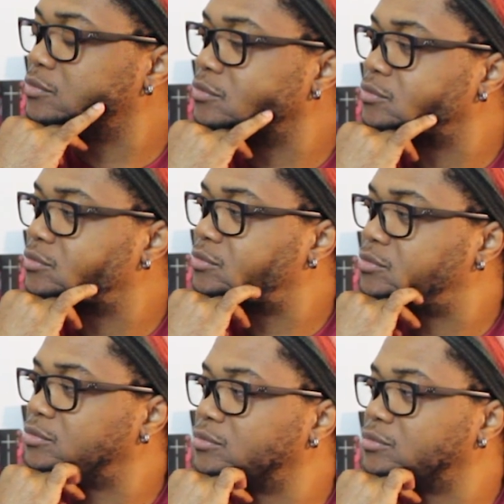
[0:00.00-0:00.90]

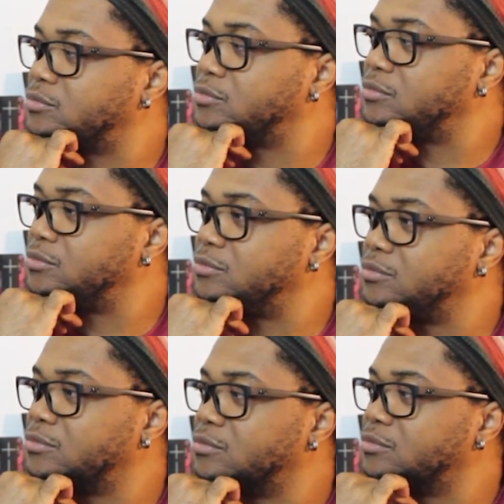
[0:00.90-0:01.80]

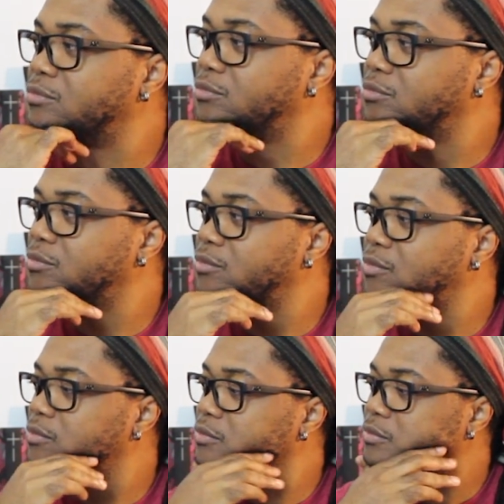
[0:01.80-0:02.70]

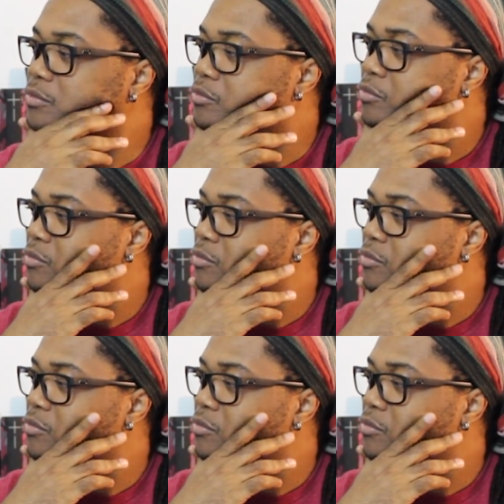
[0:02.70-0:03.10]
(silent)